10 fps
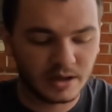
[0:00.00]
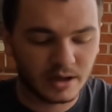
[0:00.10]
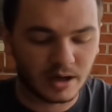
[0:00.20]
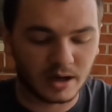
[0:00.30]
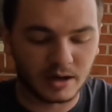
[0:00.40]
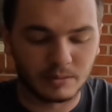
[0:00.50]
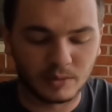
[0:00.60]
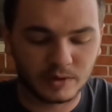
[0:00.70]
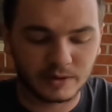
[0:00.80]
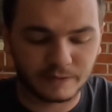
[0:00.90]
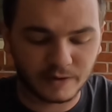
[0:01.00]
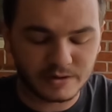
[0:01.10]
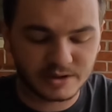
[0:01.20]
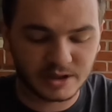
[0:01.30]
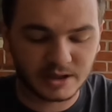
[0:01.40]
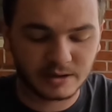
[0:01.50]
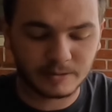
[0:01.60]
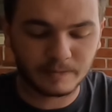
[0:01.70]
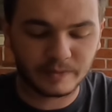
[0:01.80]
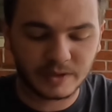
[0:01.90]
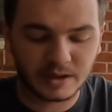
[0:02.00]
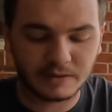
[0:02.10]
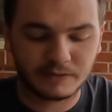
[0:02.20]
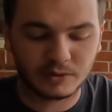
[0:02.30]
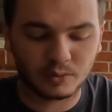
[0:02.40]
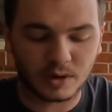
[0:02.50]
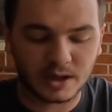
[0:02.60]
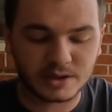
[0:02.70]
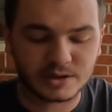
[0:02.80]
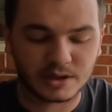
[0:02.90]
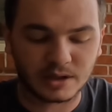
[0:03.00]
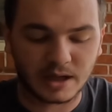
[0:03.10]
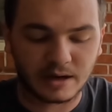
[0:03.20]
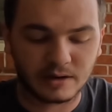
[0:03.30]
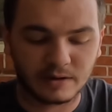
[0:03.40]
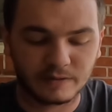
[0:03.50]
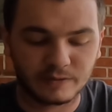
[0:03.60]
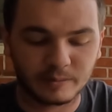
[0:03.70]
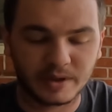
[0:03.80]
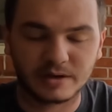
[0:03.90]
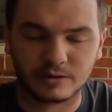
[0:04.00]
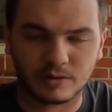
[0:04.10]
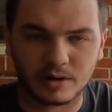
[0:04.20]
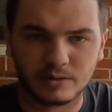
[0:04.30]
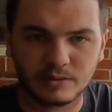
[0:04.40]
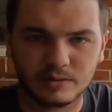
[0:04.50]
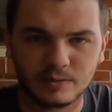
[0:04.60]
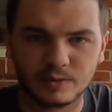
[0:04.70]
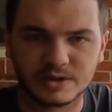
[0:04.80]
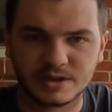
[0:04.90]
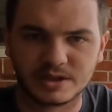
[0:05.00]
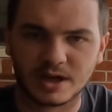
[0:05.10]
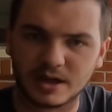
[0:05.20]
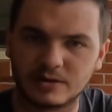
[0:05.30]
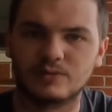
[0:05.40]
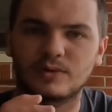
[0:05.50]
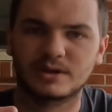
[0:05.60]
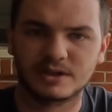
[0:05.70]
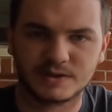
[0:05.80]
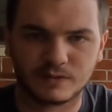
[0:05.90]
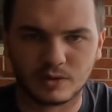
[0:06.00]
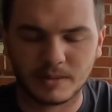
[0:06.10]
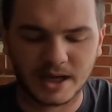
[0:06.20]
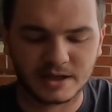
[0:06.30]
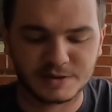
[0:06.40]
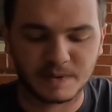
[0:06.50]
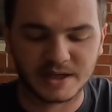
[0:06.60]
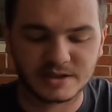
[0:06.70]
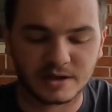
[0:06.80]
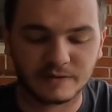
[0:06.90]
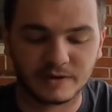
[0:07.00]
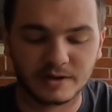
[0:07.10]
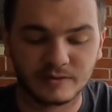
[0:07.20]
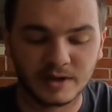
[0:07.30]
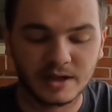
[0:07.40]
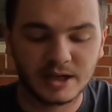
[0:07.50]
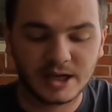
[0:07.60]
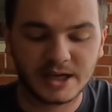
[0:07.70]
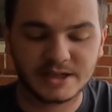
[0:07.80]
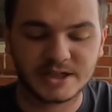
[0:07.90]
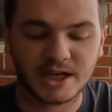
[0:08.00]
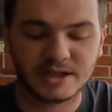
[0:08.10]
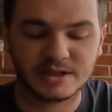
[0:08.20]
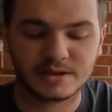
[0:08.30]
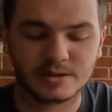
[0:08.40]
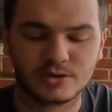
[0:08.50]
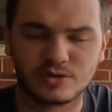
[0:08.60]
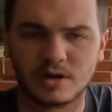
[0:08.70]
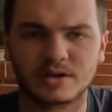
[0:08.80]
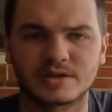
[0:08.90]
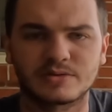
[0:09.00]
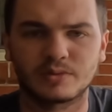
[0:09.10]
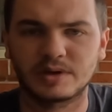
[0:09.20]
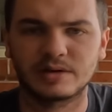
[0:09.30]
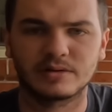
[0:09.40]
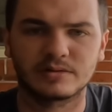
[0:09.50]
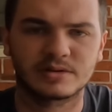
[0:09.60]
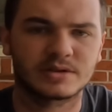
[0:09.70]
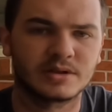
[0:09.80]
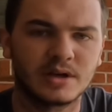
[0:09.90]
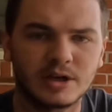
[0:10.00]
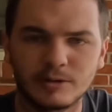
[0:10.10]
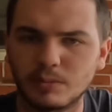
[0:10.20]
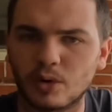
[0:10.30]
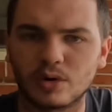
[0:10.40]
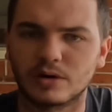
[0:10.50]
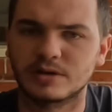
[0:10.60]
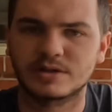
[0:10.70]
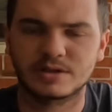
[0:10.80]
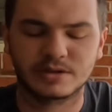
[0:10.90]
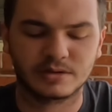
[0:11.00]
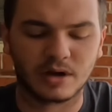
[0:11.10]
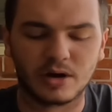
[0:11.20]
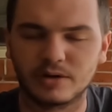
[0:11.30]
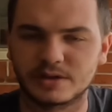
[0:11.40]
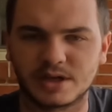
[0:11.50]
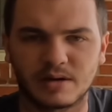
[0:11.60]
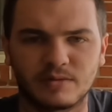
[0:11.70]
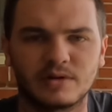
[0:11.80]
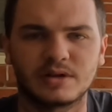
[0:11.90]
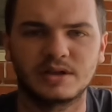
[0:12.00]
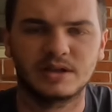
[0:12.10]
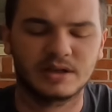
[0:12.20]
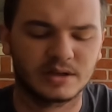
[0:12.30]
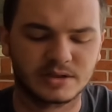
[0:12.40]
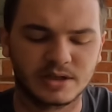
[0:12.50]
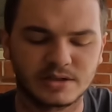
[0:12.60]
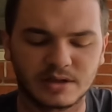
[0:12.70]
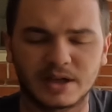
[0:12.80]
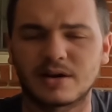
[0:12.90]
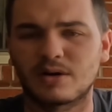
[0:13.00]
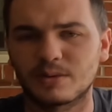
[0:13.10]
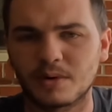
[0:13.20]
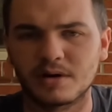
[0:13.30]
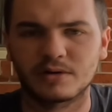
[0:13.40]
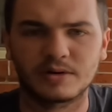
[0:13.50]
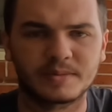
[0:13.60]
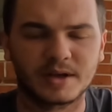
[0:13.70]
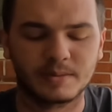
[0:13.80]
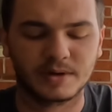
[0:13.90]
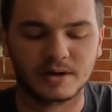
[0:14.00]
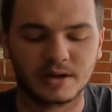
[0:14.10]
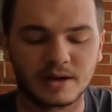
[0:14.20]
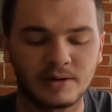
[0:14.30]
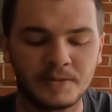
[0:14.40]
the first thing, if you watch a lot of Bender Grow, which is kind of what this format is based off of, he changes trucks, wheels, boards all the time. Really, he doesn't change like hardware, grip tape, and all that.